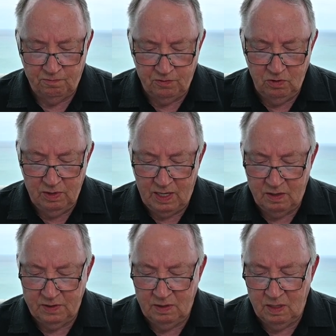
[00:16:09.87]
Food,
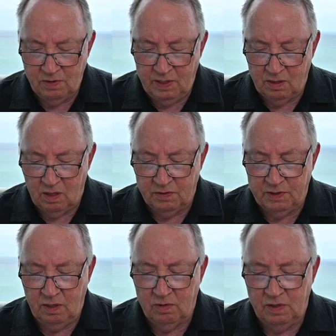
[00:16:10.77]
housing, energy
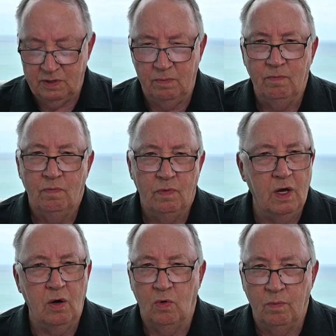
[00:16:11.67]
costs increasing?
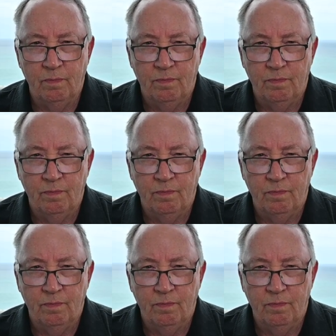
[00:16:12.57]
No.